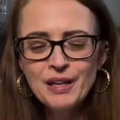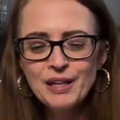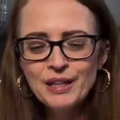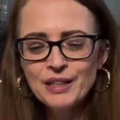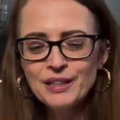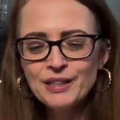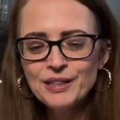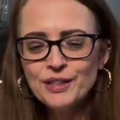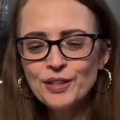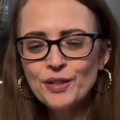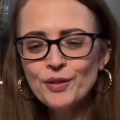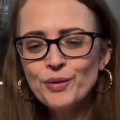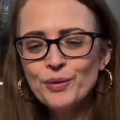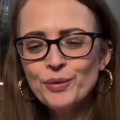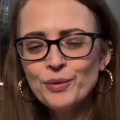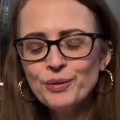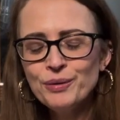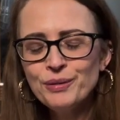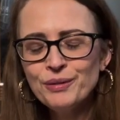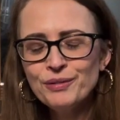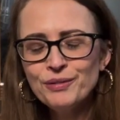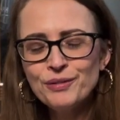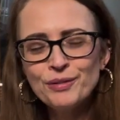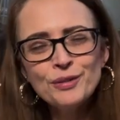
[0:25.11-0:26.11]
So
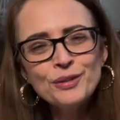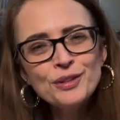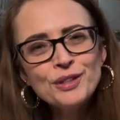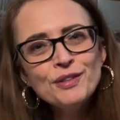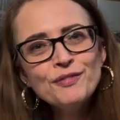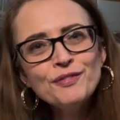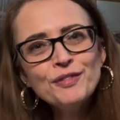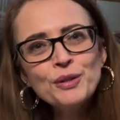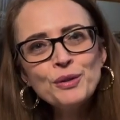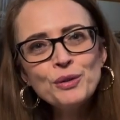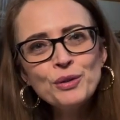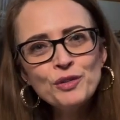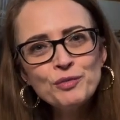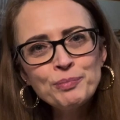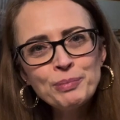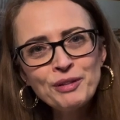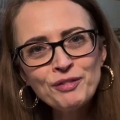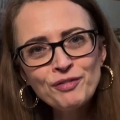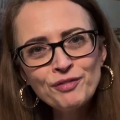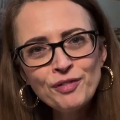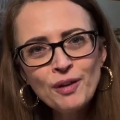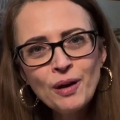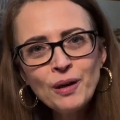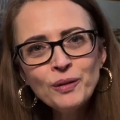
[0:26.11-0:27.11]
those of you who've been
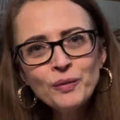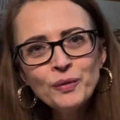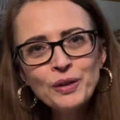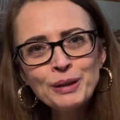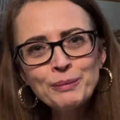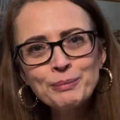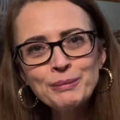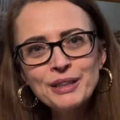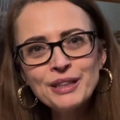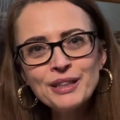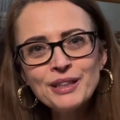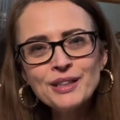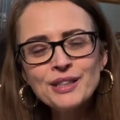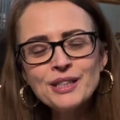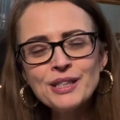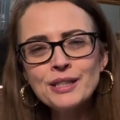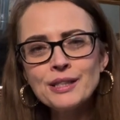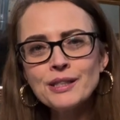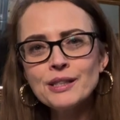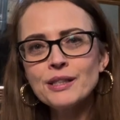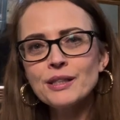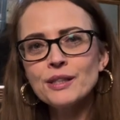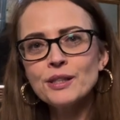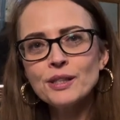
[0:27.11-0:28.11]
following me since
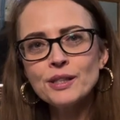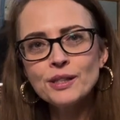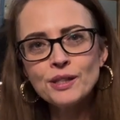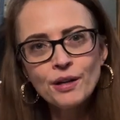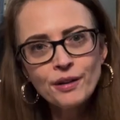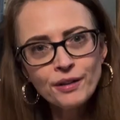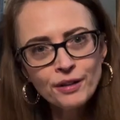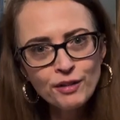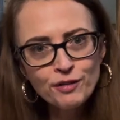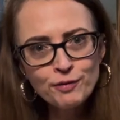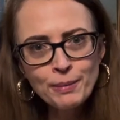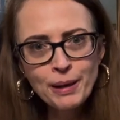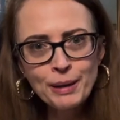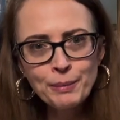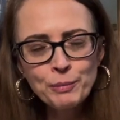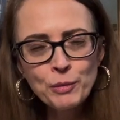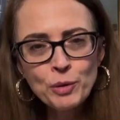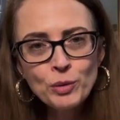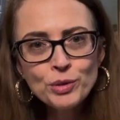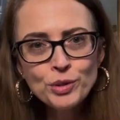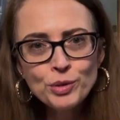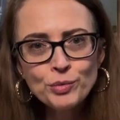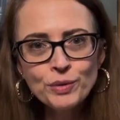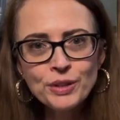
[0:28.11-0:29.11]
the start of my
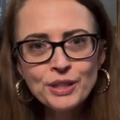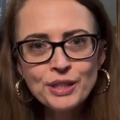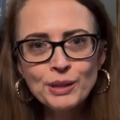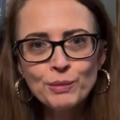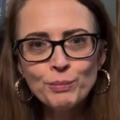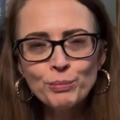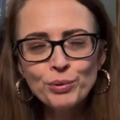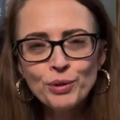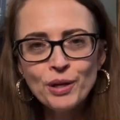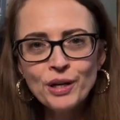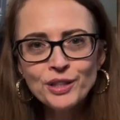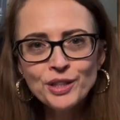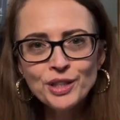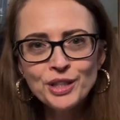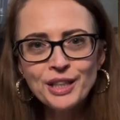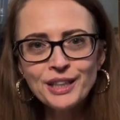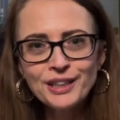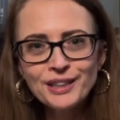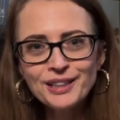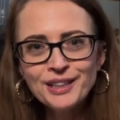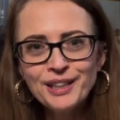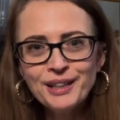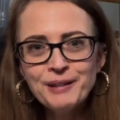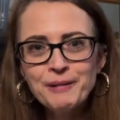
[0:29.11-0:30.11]
most recent
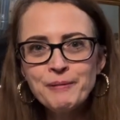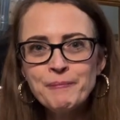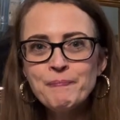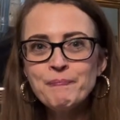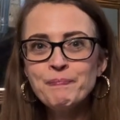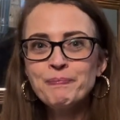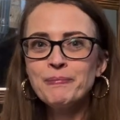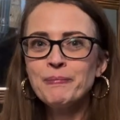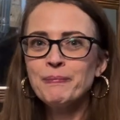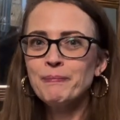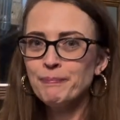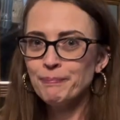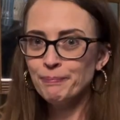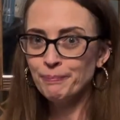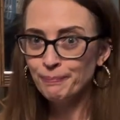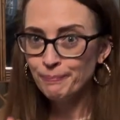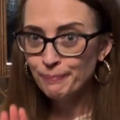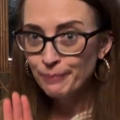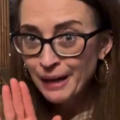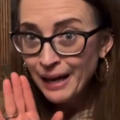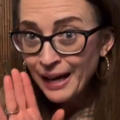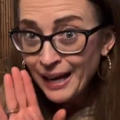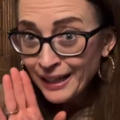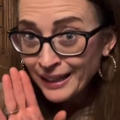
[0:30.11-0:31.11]
project,
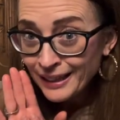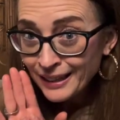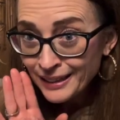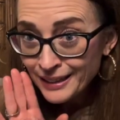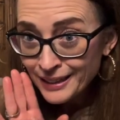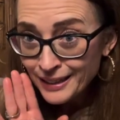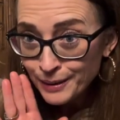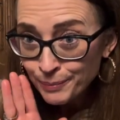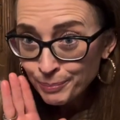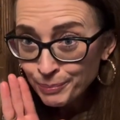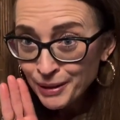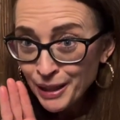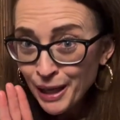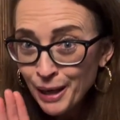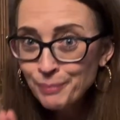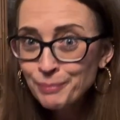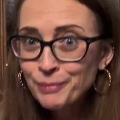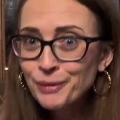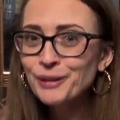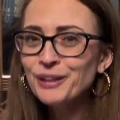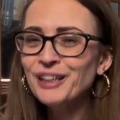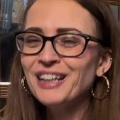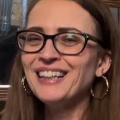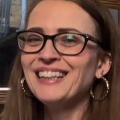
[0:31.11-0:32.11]
back in
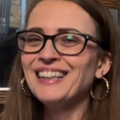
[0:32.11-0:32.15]
September,